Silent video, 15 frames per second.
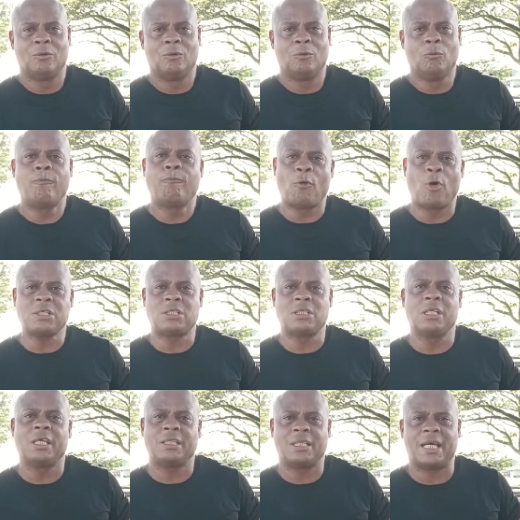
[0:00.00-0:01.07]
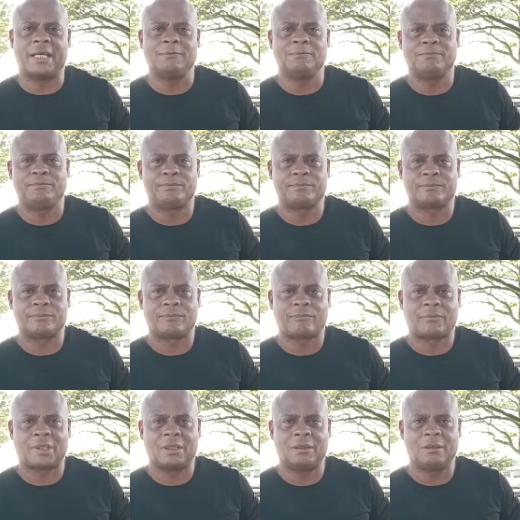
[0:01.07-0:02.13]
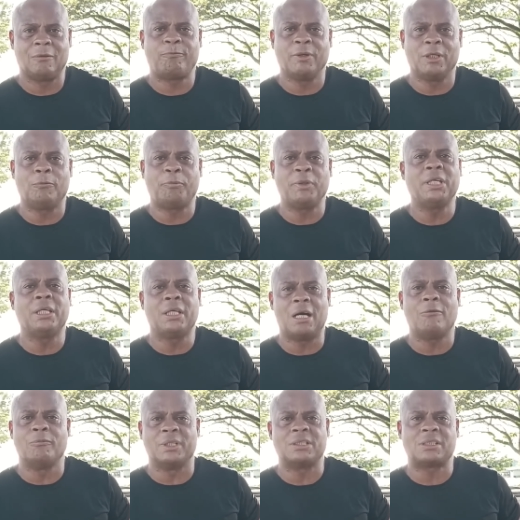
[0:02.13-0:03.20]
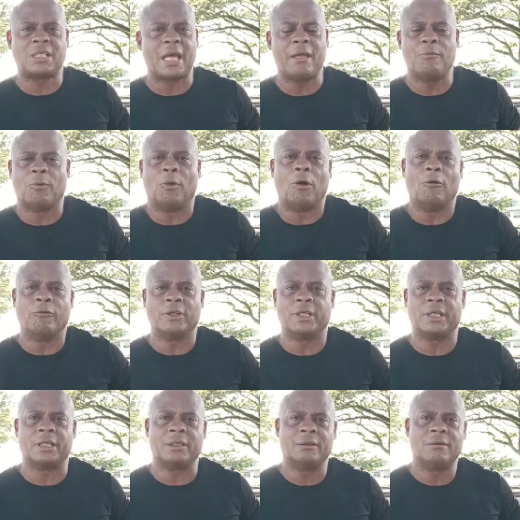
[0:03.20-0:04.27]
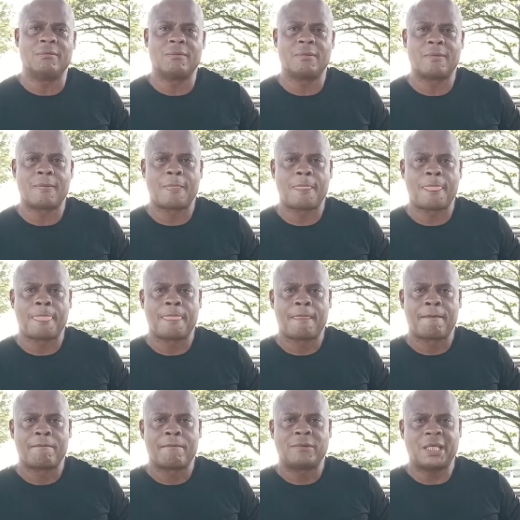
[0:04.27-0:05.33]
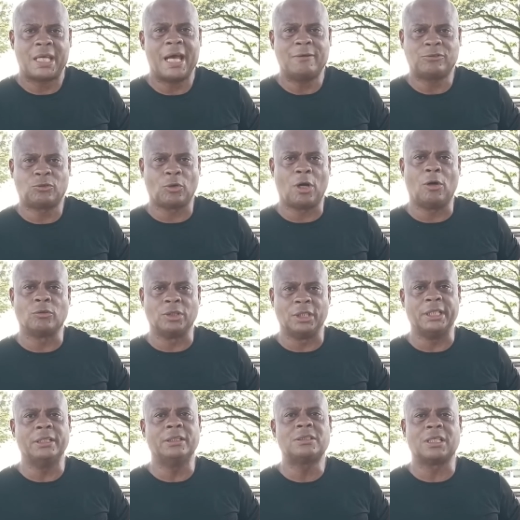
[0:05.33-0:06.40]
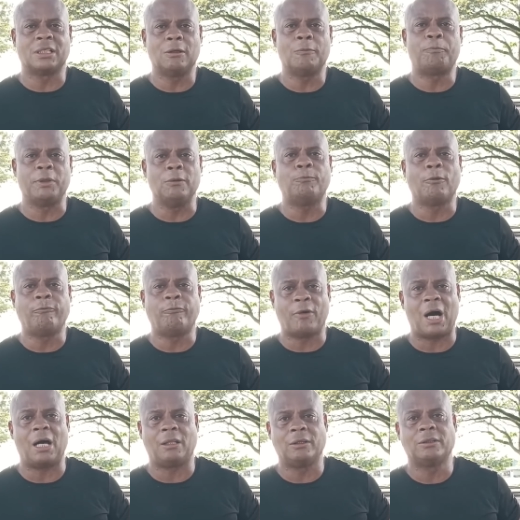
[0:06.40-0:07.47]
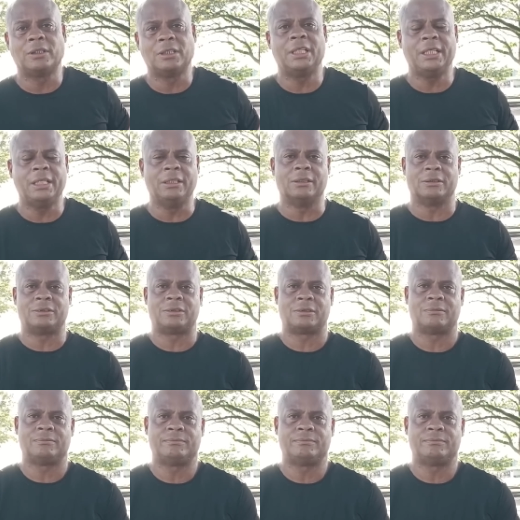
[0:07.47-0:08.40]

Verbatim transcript: we're fortunate that the Philippine government is stable over here. They have strong leaders and the people follow the leaders.